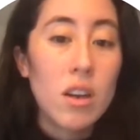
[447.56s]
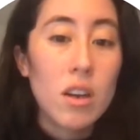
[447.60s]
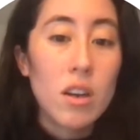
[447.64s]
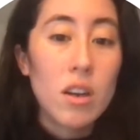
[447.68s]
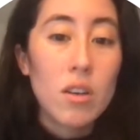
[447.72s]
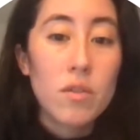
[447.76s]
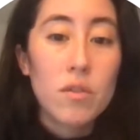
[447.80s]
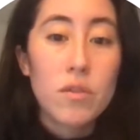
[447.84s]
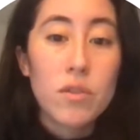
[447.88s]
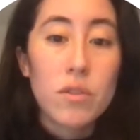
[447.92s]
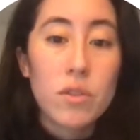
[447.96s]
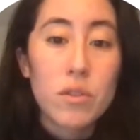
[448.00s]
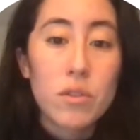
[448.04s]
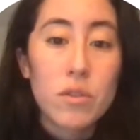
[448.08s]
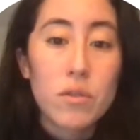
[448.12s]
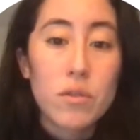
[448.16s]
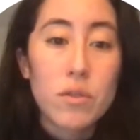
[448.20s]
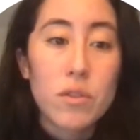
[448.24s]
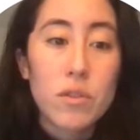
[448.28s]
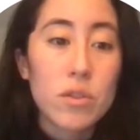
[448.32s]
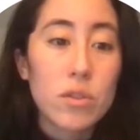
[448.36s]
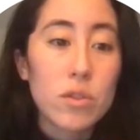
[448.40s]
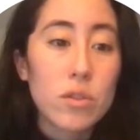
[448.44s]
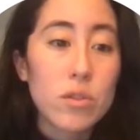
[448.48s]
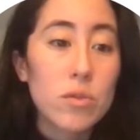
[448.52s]

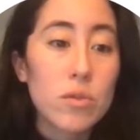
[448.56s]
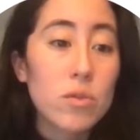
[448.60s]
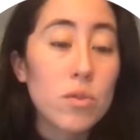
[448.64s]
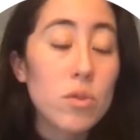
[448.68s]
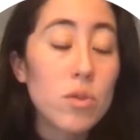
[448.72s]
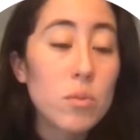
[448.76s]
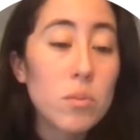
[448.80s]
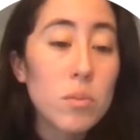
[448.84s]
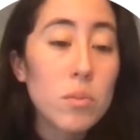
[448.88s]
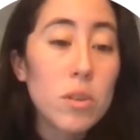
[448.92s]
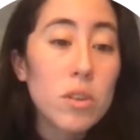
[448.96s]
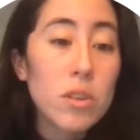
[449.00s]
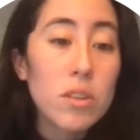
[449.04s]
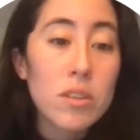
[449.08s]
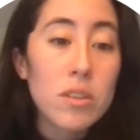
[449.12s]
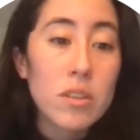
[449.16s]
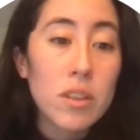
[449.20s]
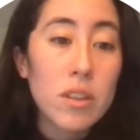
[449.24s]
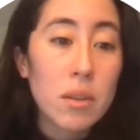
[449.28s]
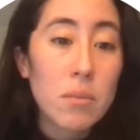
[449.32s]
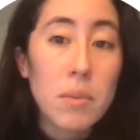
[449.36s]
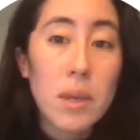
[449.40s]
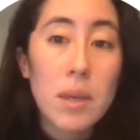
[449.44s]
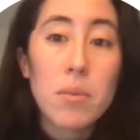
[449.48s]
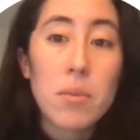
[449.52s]
for consumers
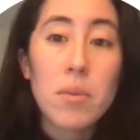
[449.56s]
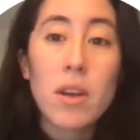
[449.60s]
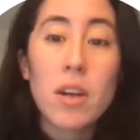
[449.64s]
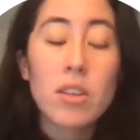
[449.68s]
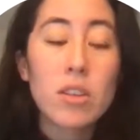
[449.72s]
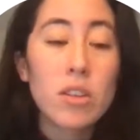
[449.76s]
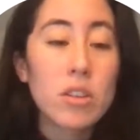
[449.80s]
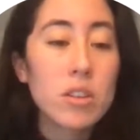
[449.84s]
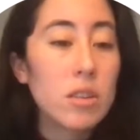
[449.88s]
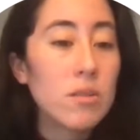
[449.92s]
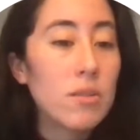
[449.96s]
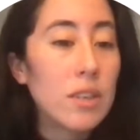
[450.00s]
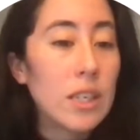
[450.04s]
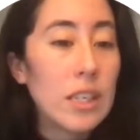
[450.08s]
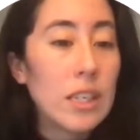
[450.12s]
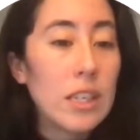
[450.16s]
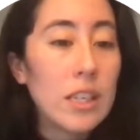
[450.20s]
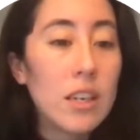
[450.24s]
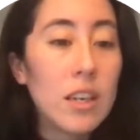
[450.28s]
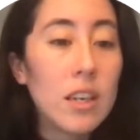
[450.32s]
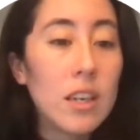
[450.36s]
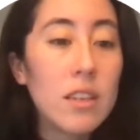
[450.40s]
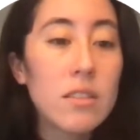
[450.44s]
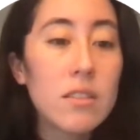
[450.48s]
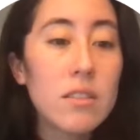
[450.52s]
that maybe are not even
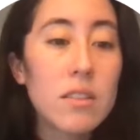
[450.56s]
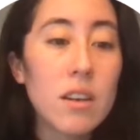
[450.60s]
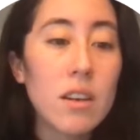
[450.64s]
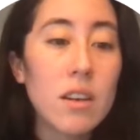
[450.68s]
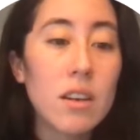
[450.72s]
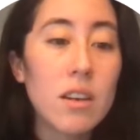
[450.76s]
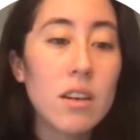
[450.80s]
needed.